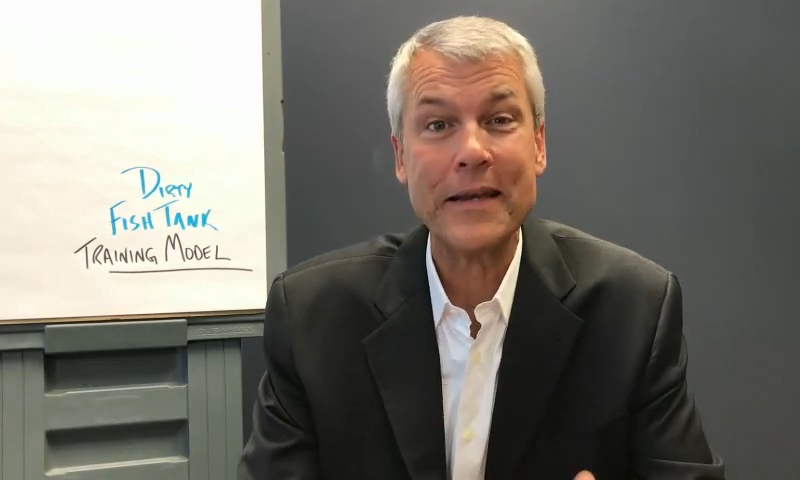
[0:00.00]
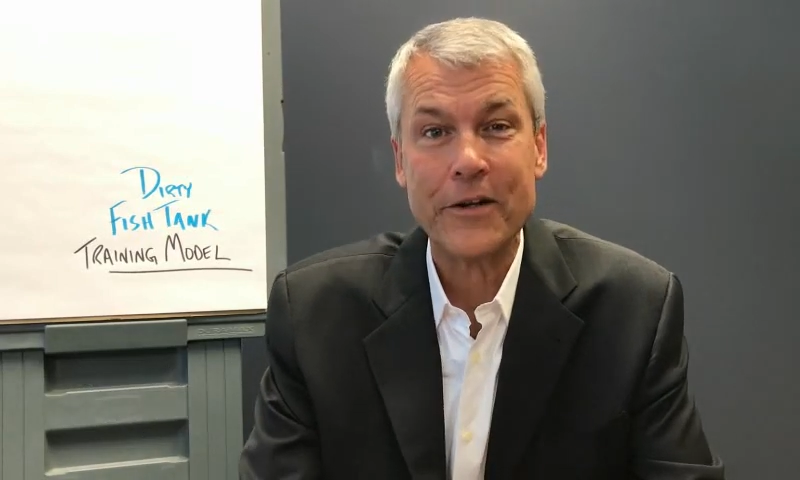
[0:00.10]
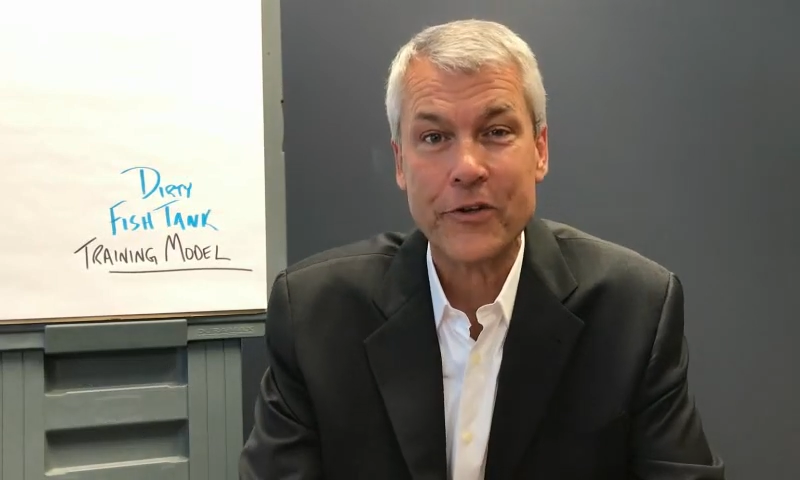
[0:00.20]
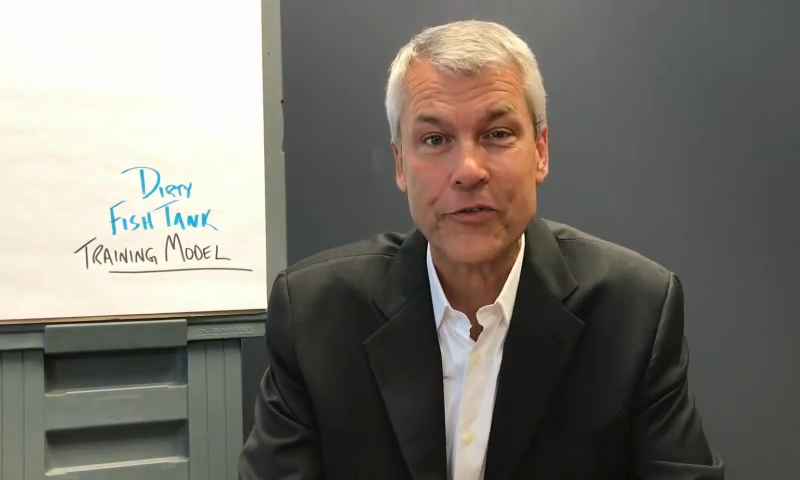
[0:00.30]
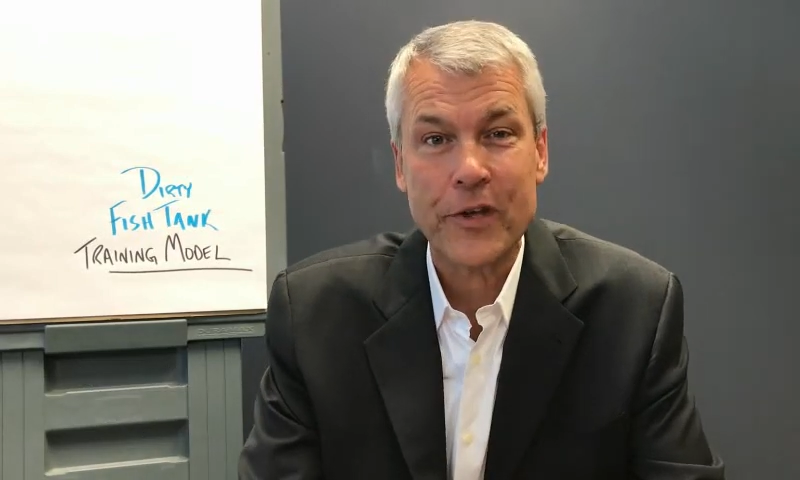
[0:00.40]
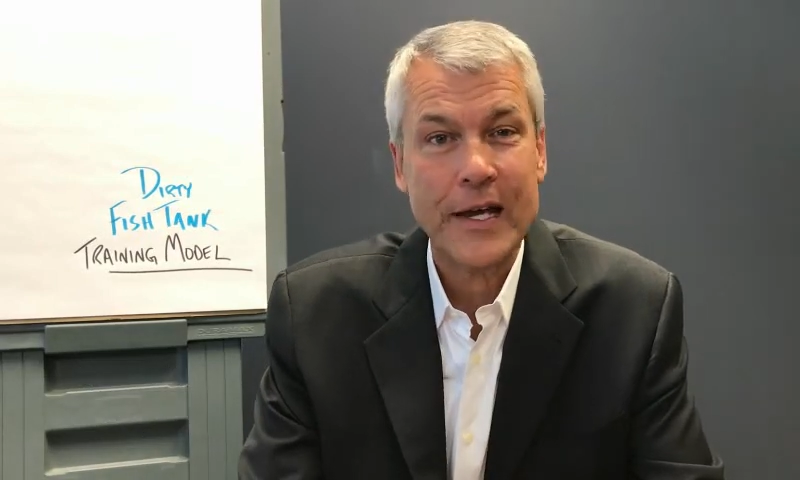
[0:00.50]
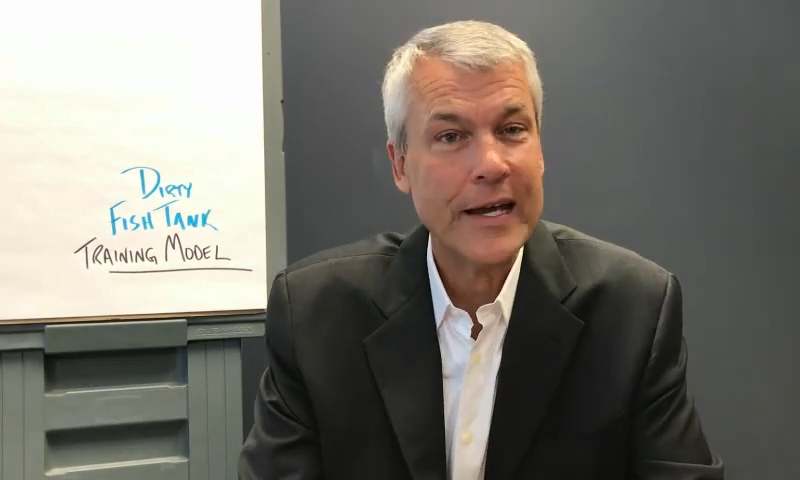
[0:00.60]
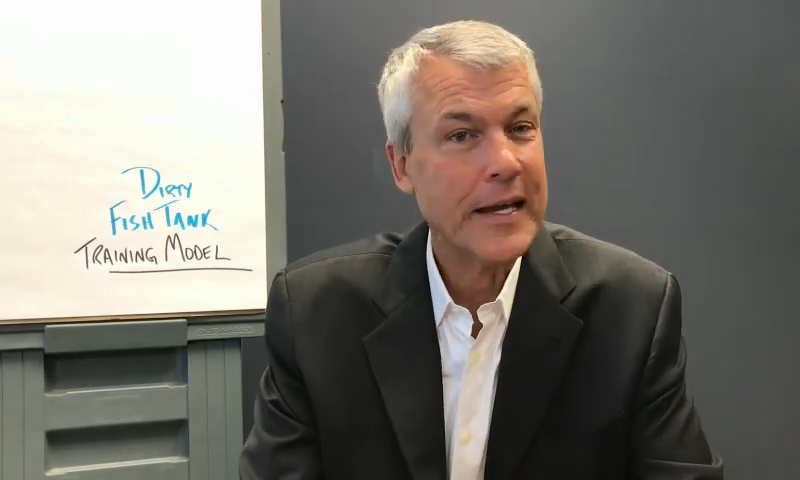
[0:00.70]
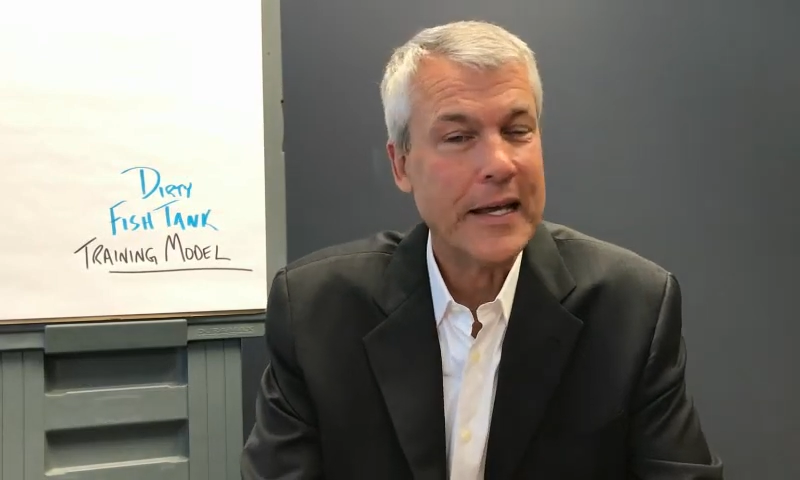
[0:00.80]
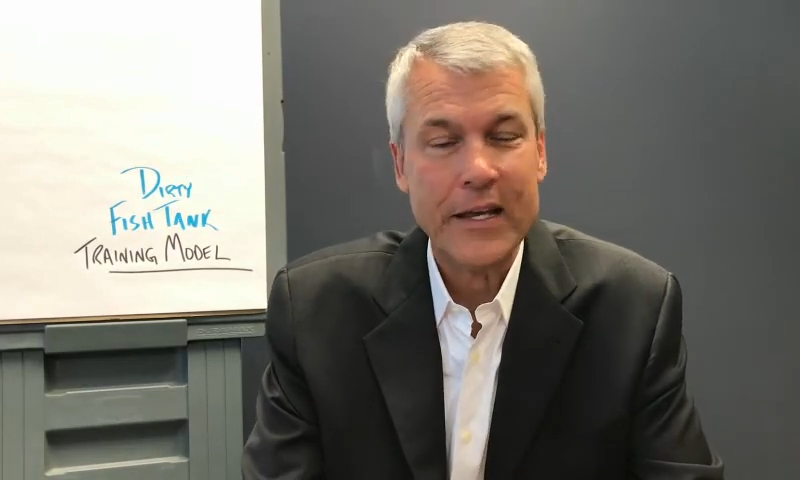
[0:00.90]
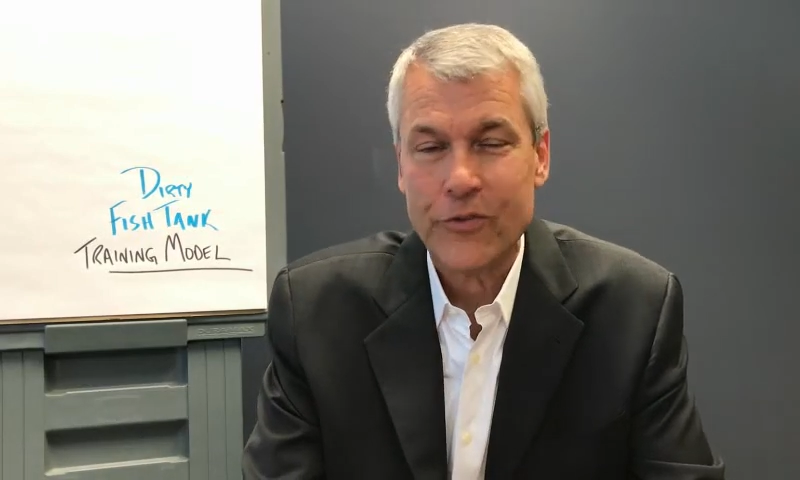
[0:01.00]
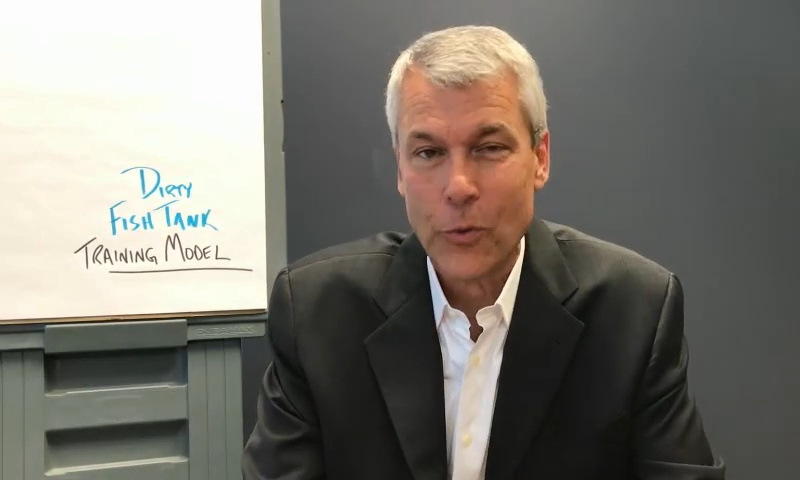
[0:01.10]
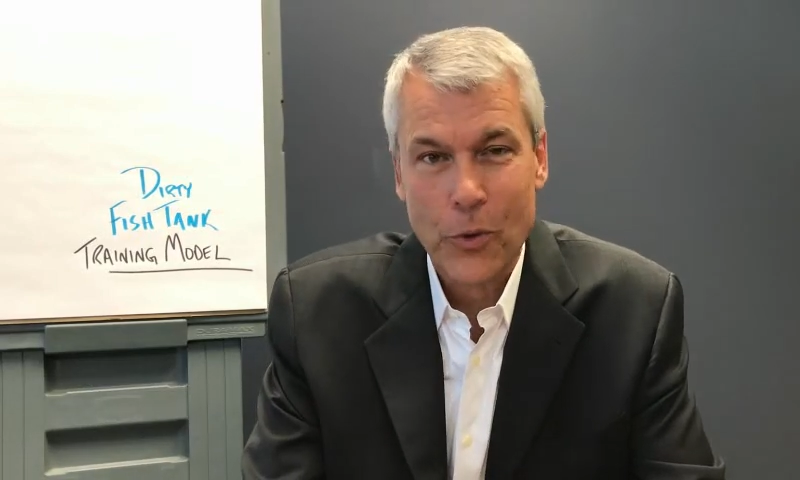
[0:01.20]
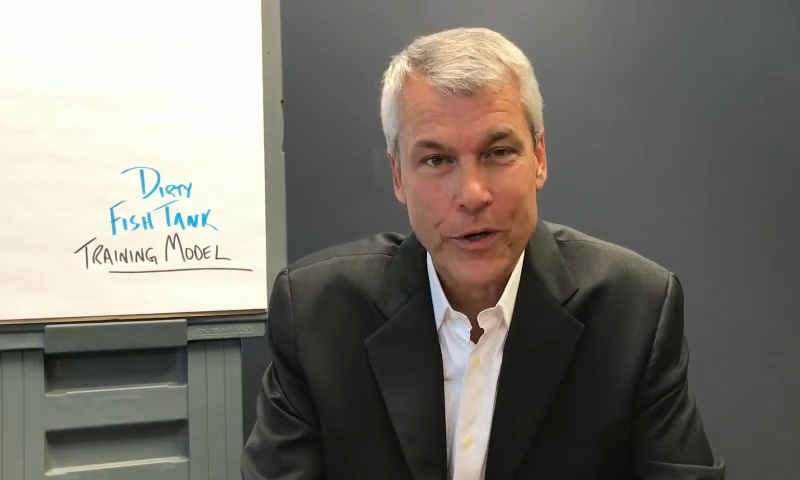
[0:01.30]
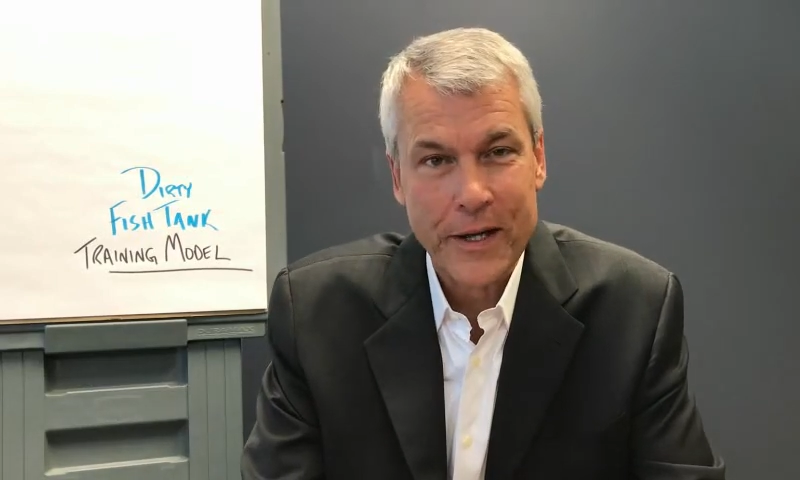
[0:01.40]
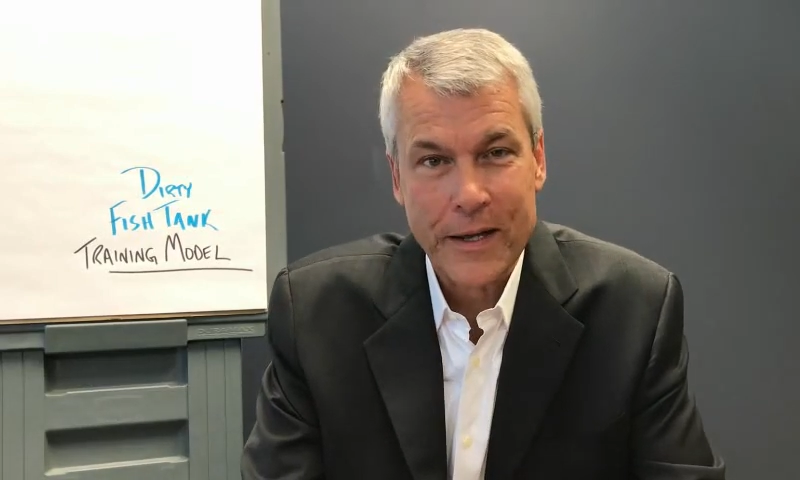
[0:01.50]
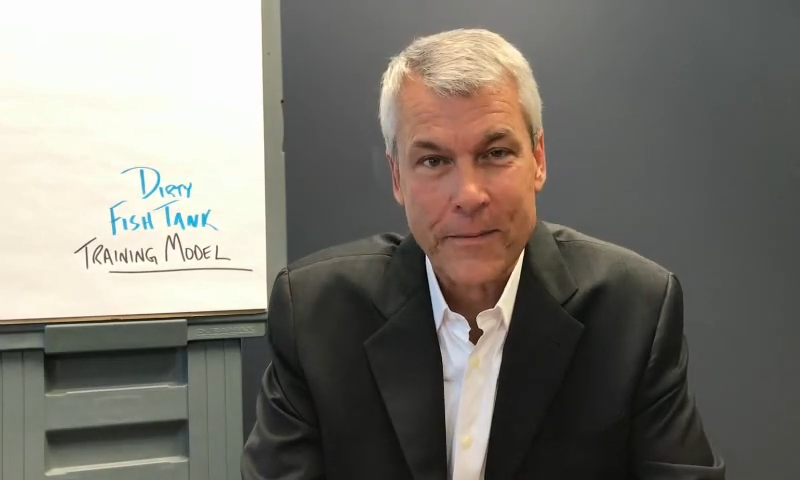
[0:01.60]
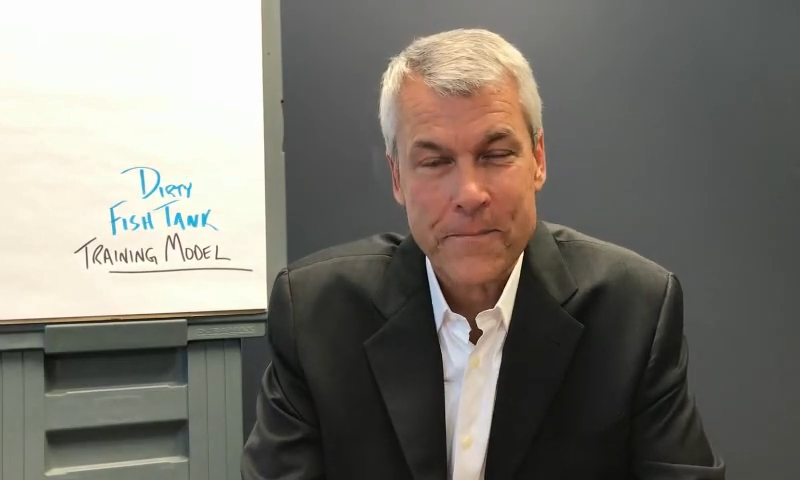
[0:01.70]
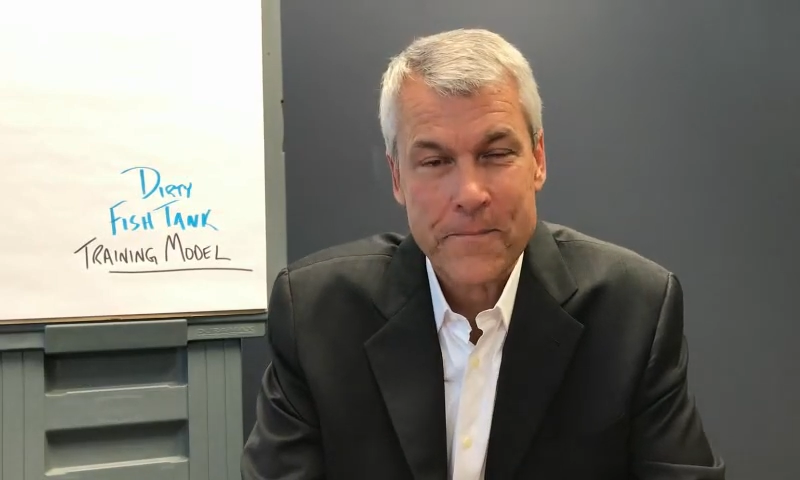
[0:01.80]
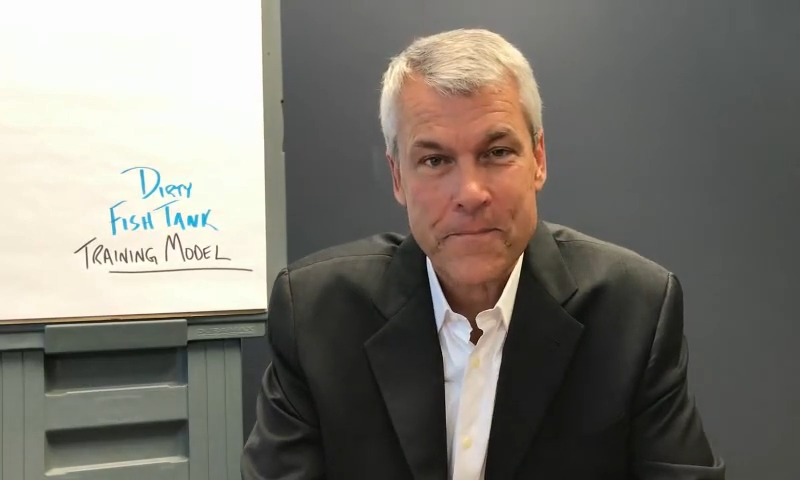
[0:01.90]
leaders isn't working.